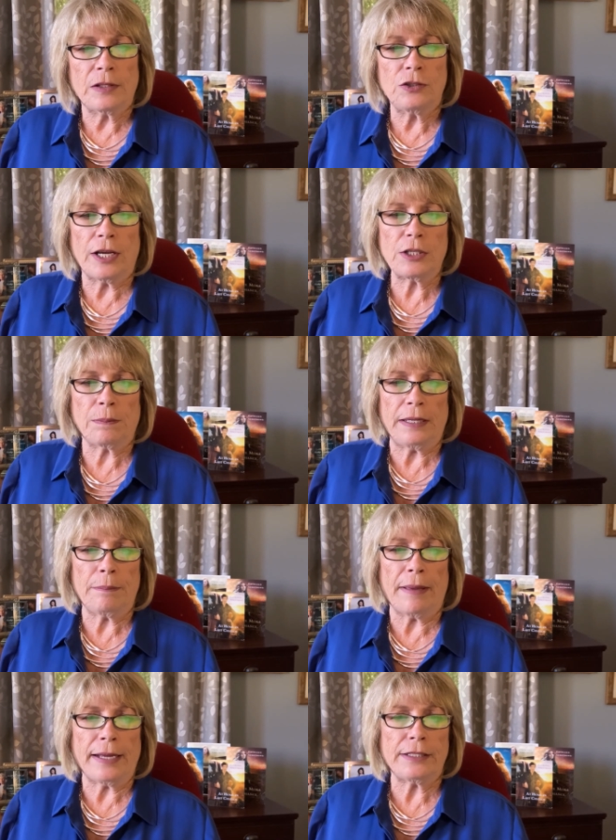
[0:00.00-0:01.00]
Jess
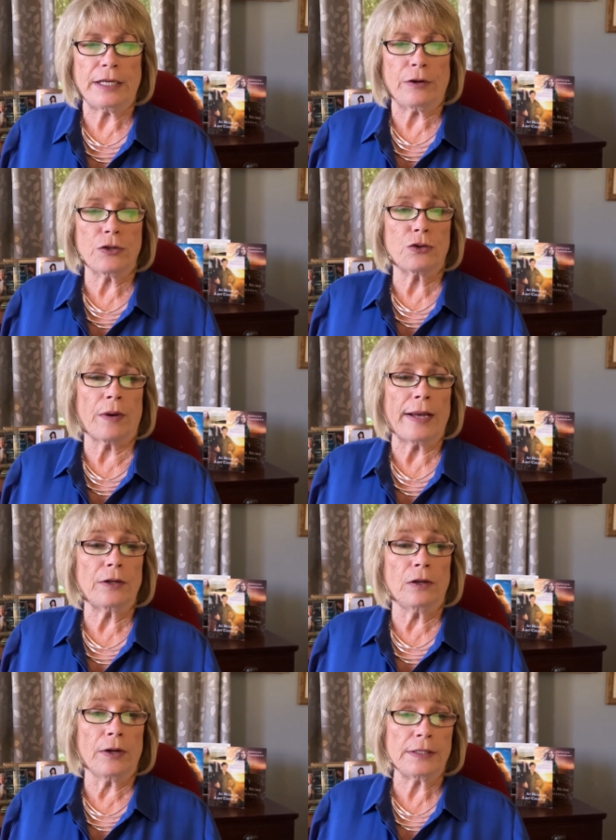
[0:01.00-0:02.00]
blinked back tears, trying to
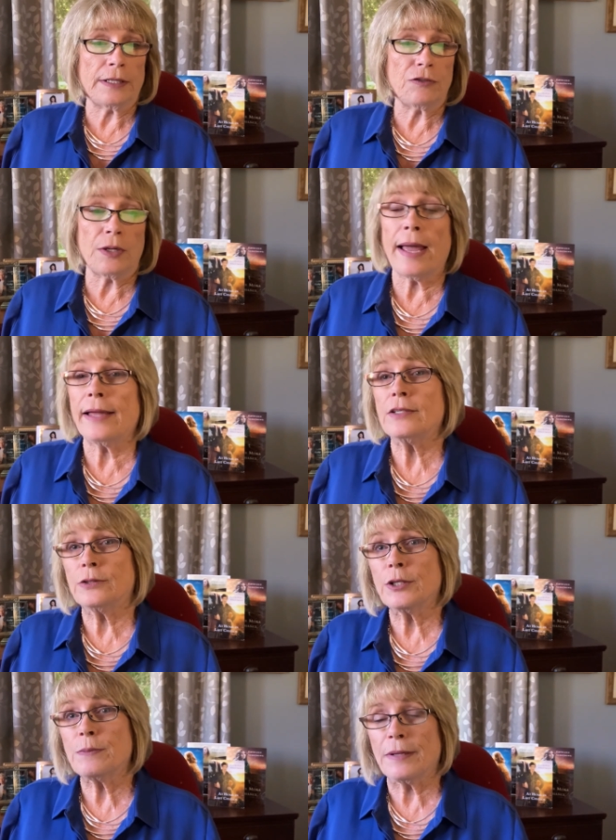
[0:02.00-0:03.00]
look as if she hadn't
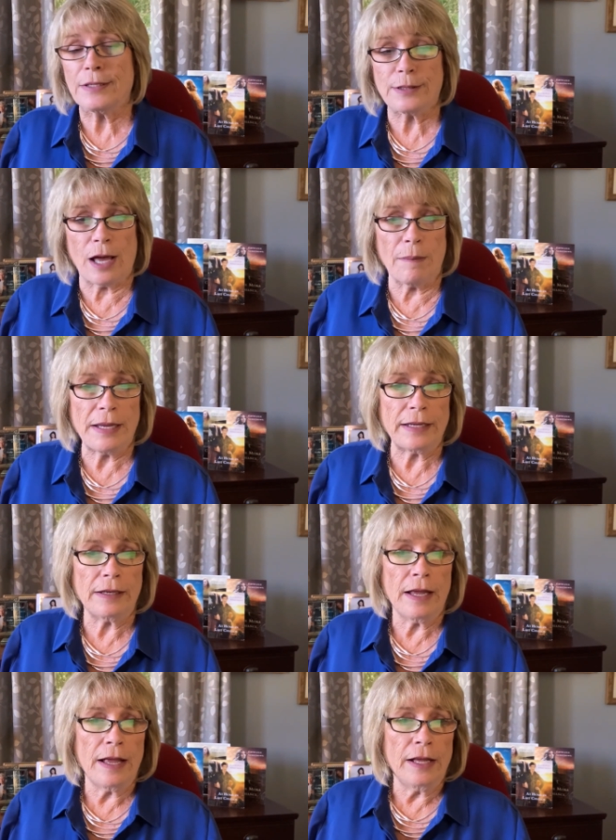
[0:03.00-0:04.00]
just been sobbing, and
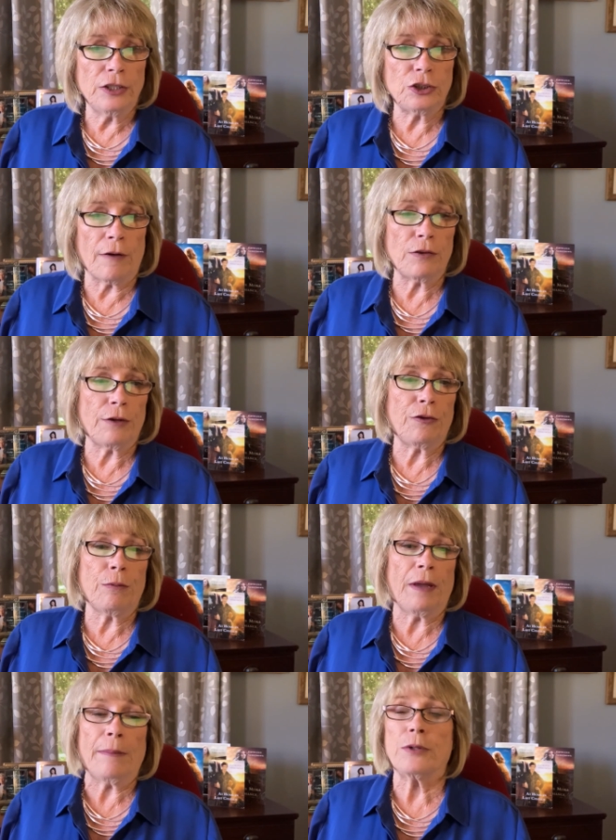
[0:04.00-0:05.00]
shuffled a few
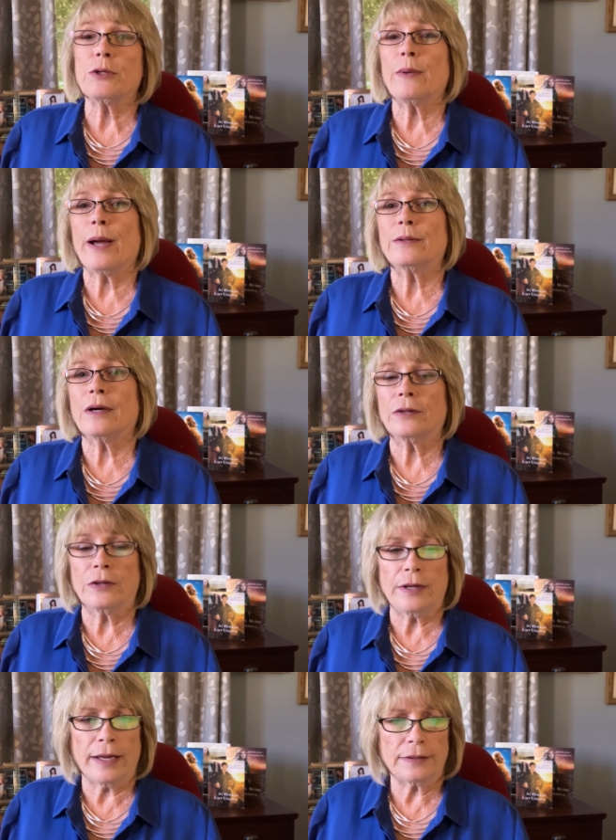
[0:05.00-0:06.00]
papers around on her
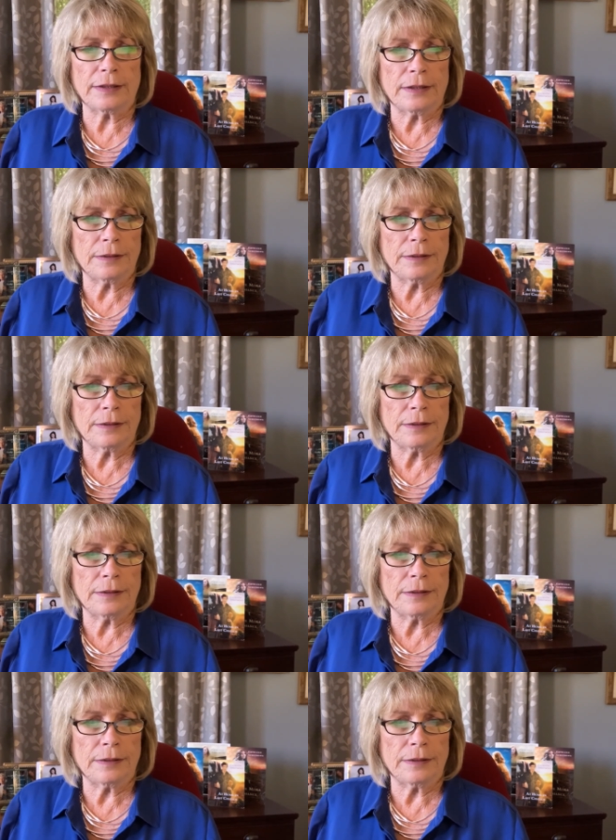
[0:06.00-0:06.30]
desk.